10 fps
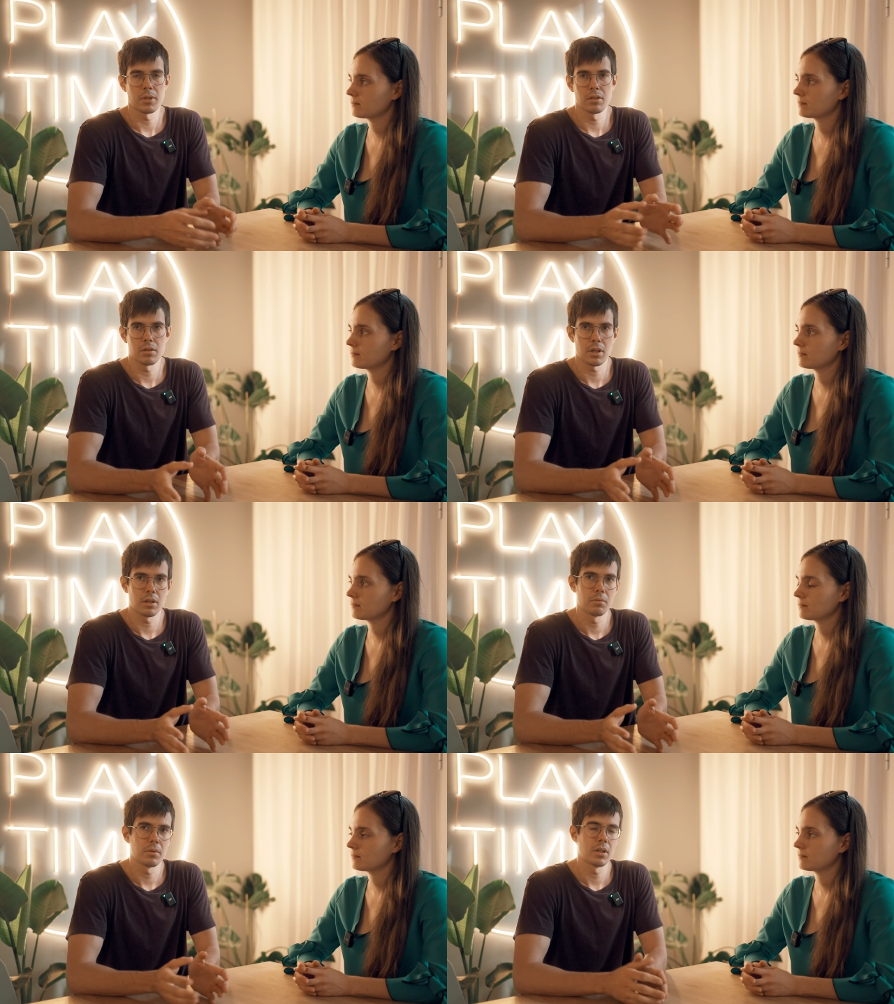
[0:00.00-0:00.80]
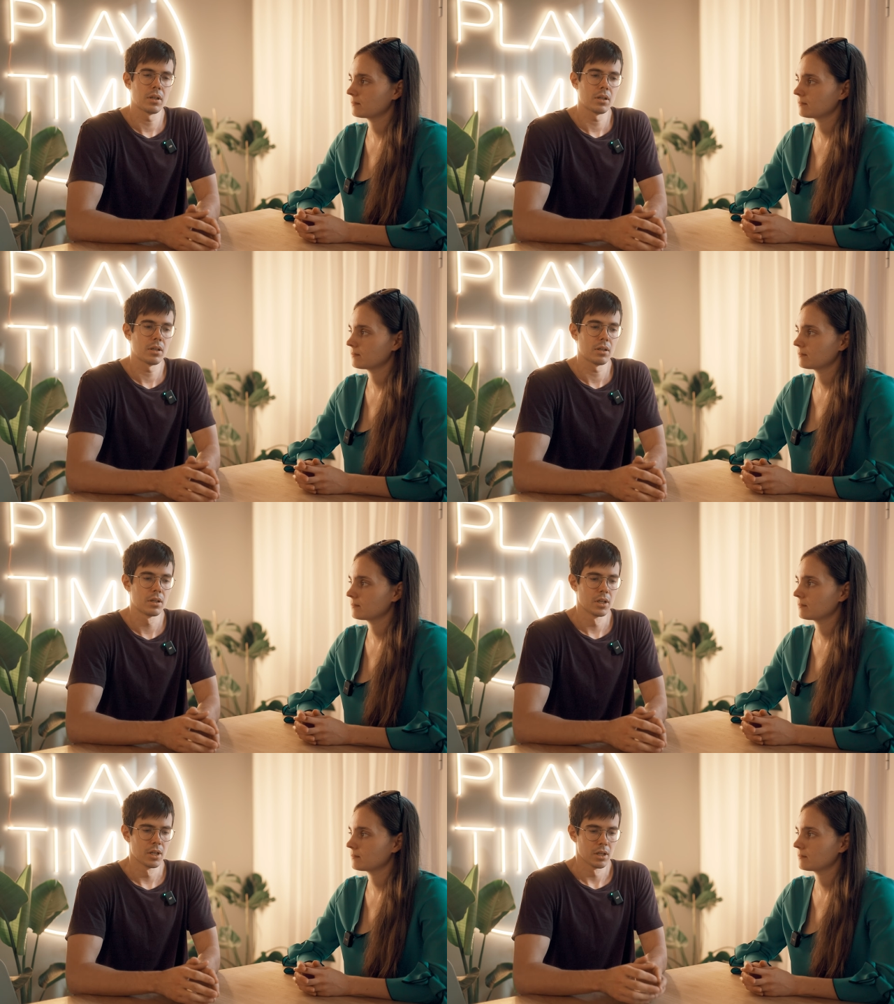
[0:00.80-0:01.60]
Speaker 1: spend the second week uh,
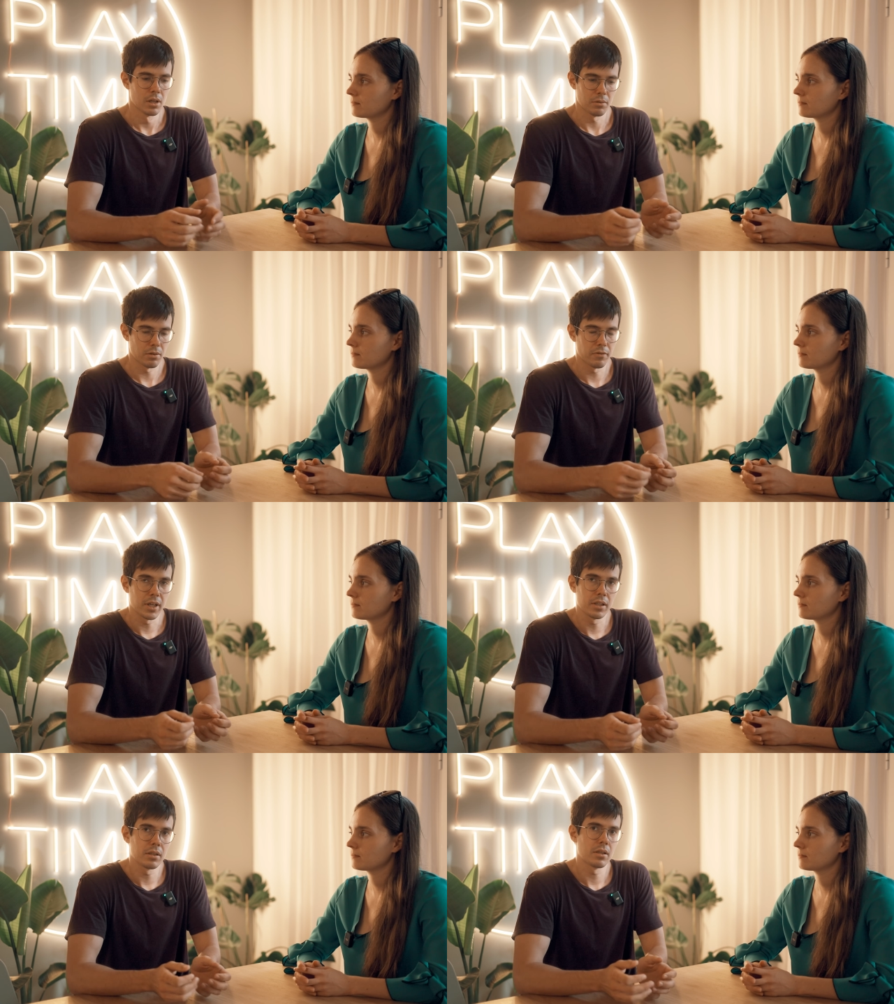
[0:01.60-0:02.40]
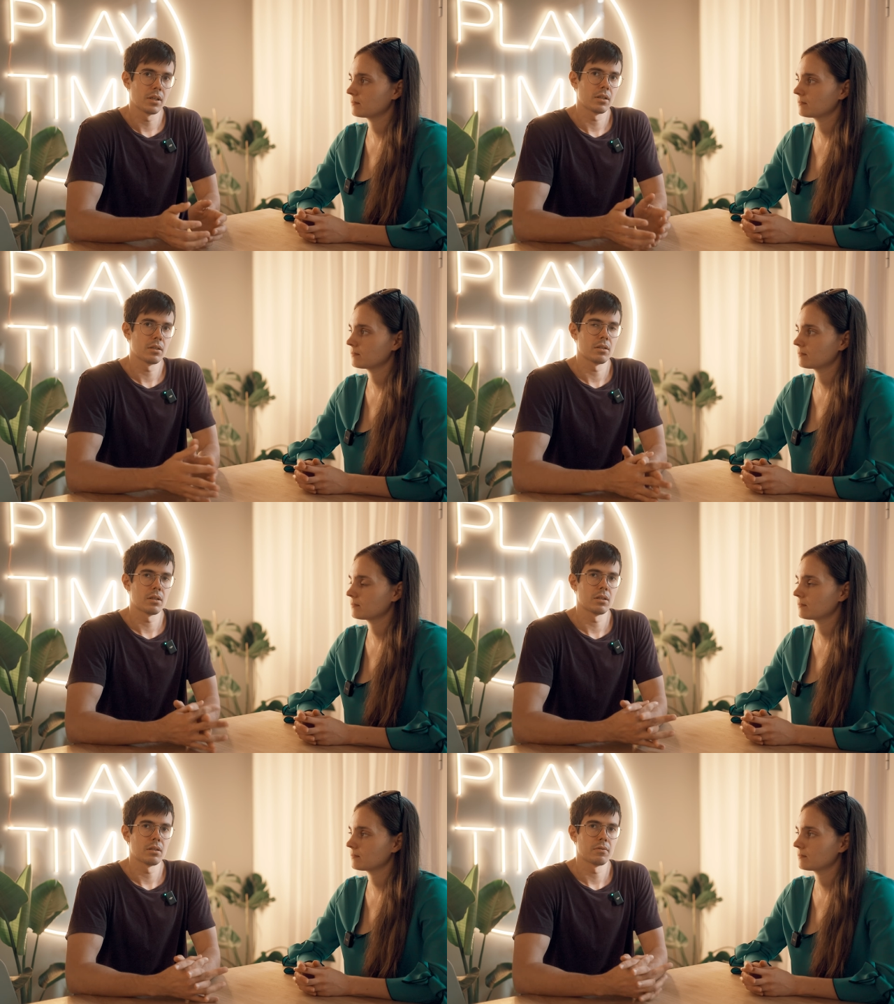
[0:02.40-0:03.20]
refining things
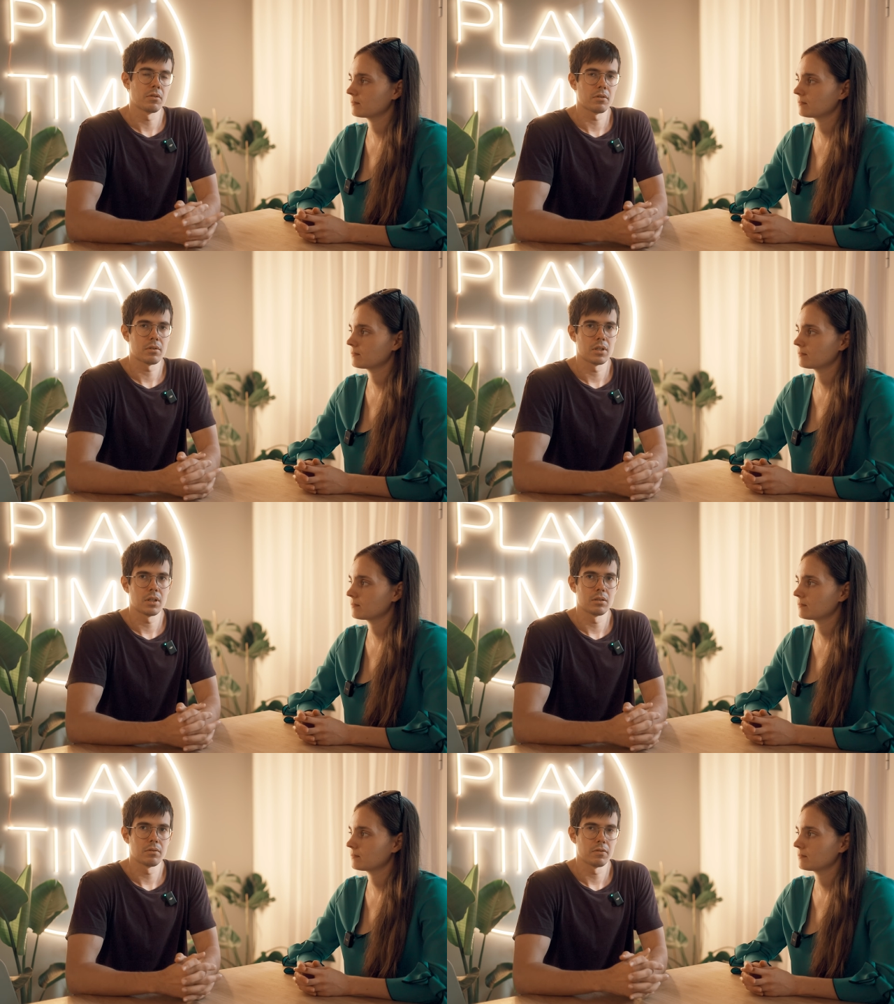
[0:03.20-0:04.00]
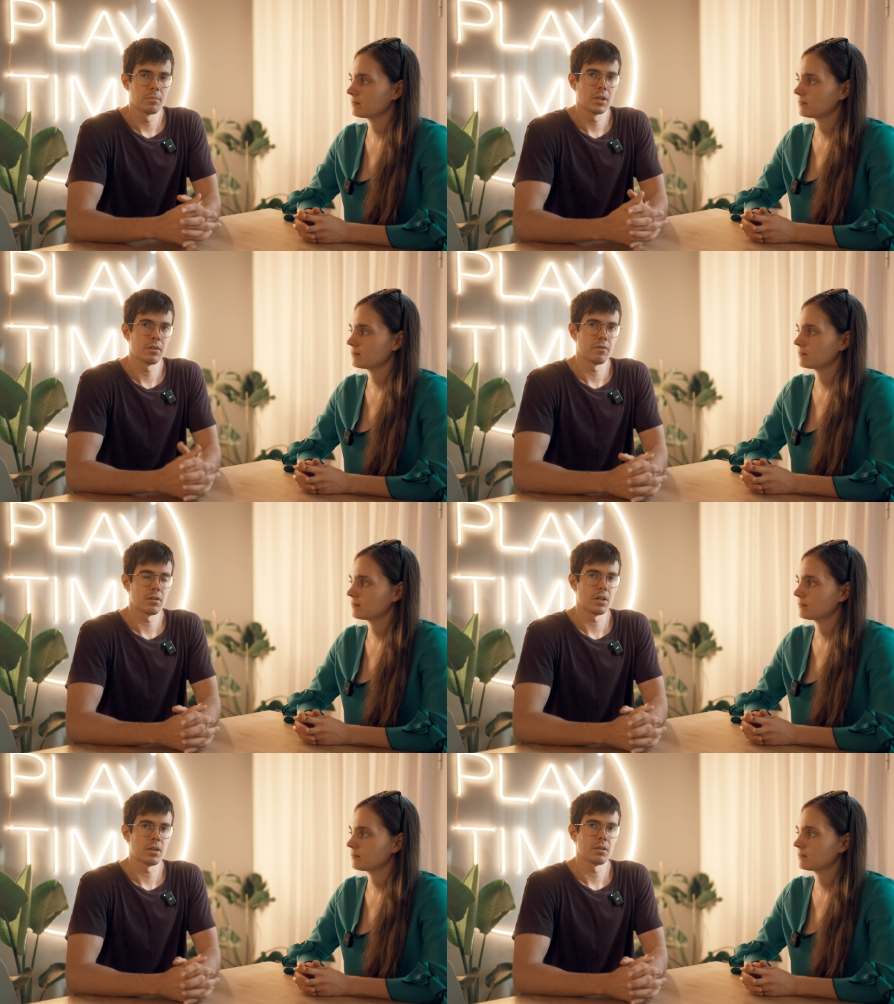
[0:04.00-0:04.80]
and focusing on the feedback of the
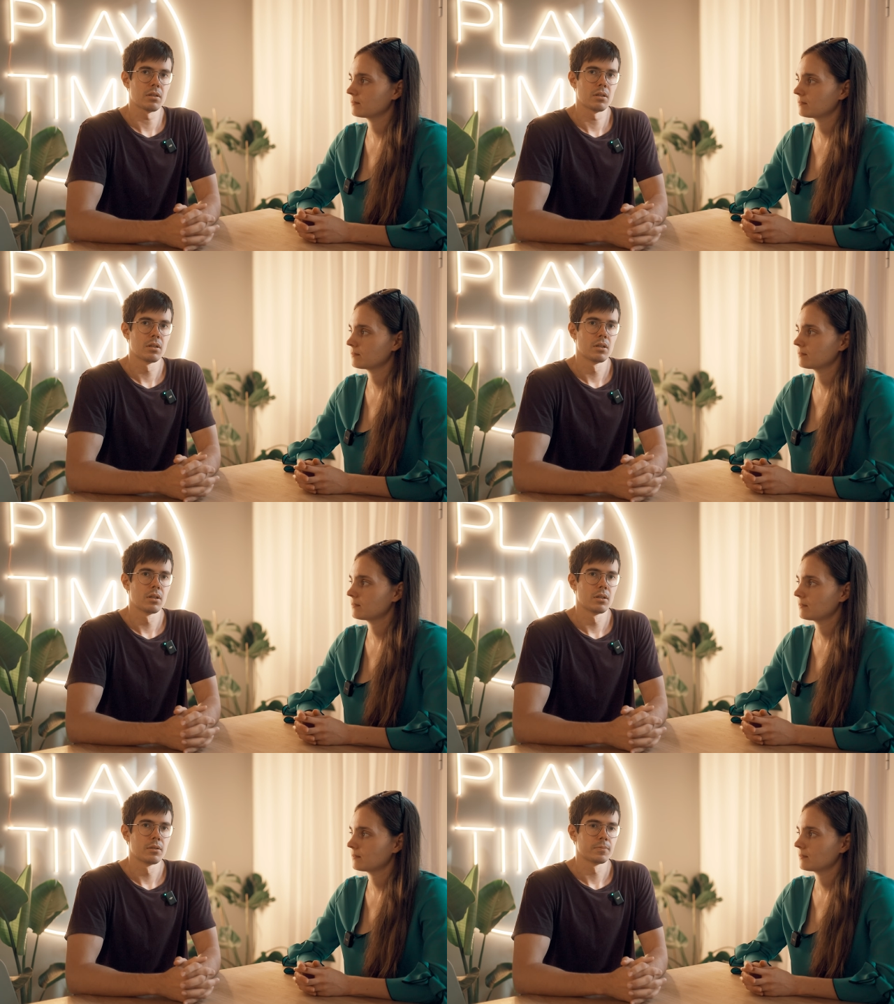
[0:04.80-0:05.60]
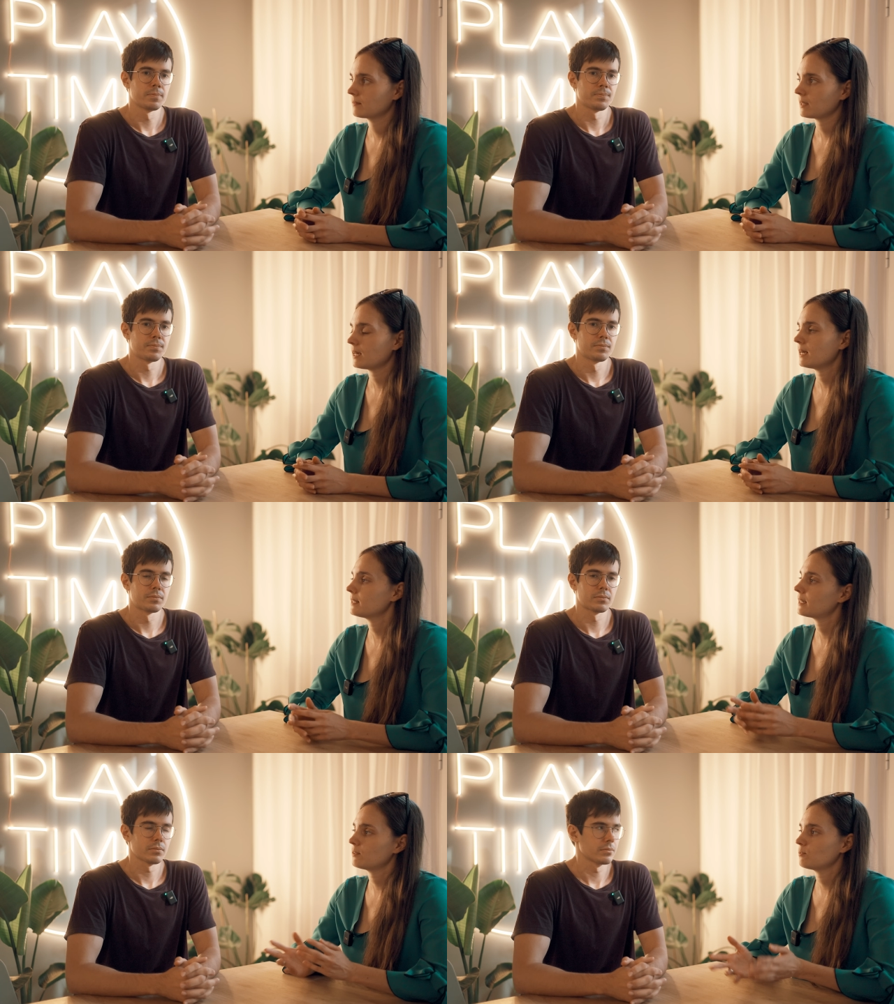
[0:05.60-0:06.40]
client.
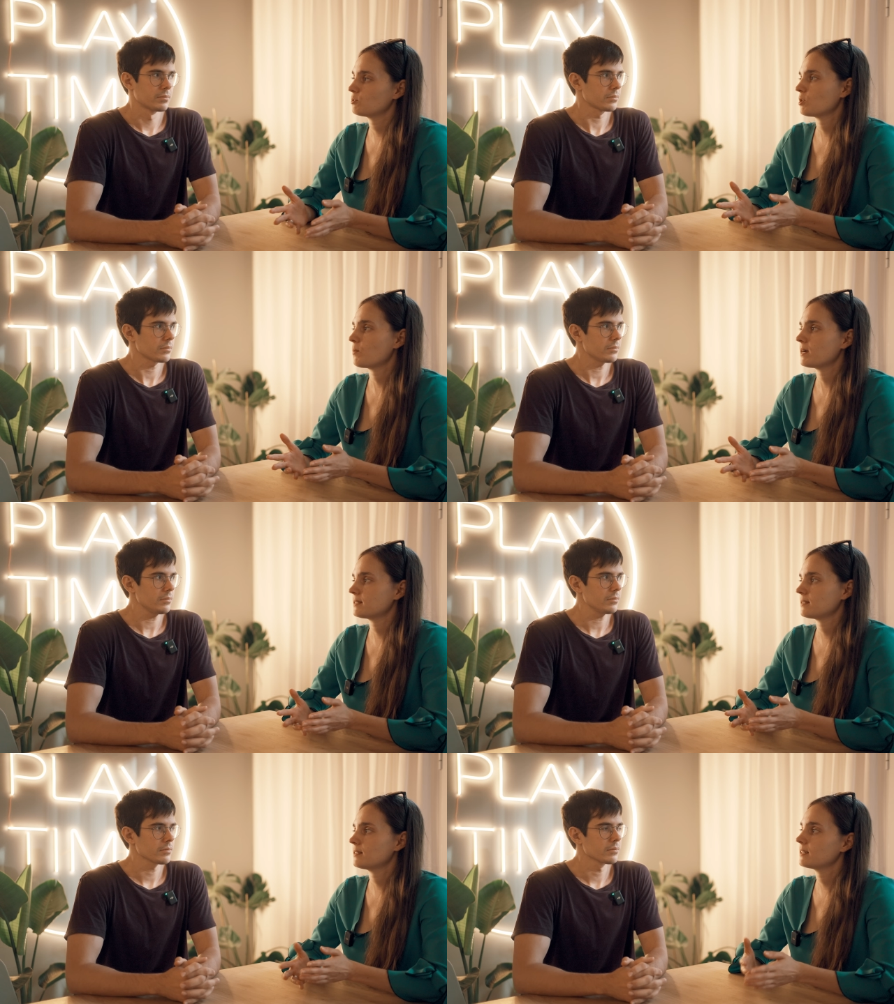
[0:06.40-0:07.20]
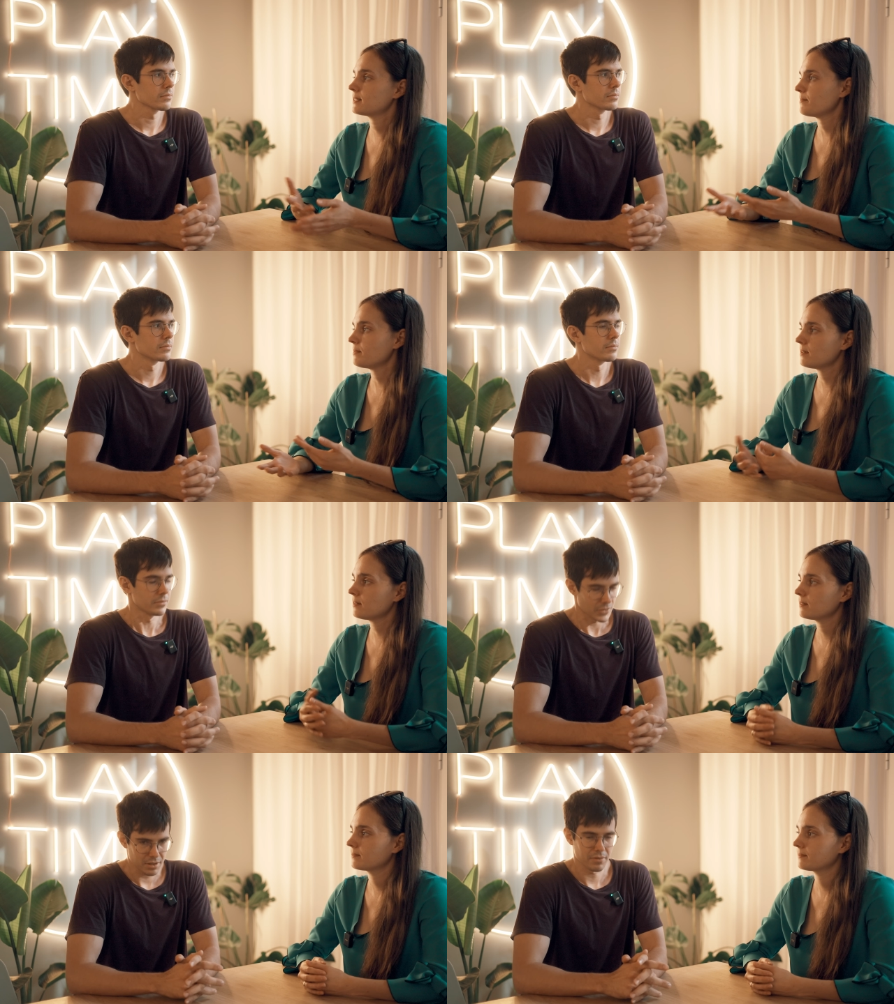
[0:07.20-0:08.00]
Speaker 2: And can you show us an example?
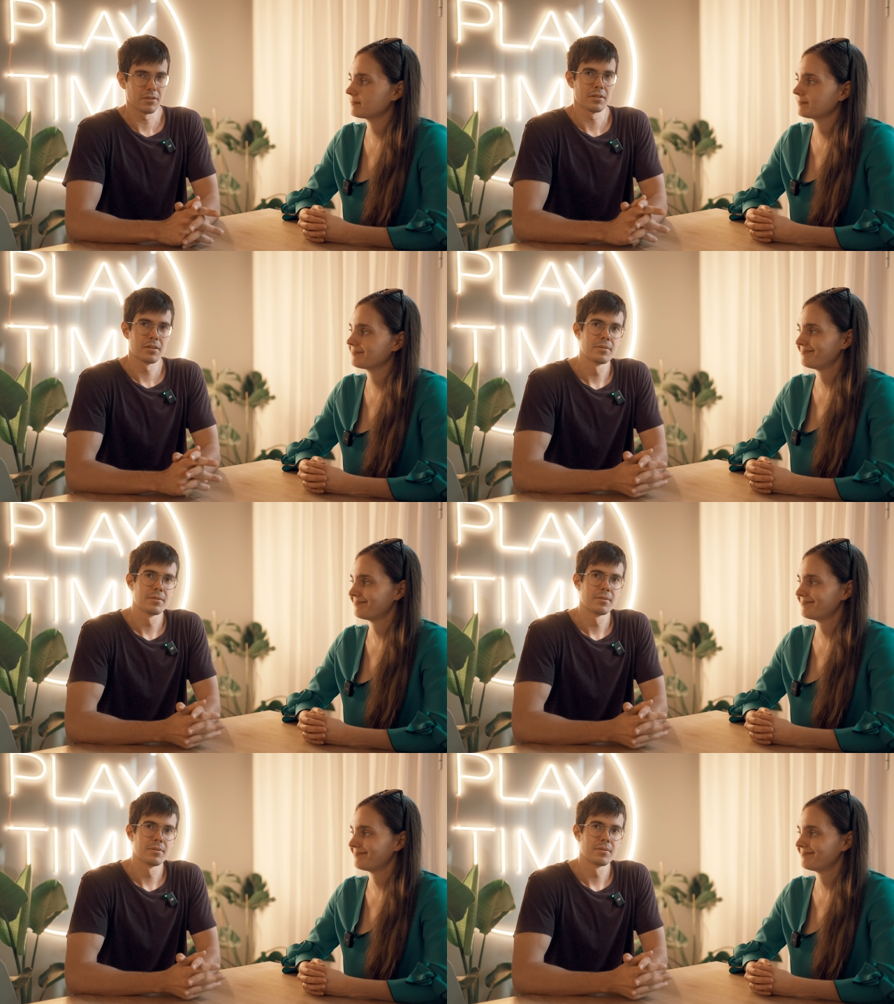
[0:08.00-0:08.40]
Speaker 1: Yes, of course.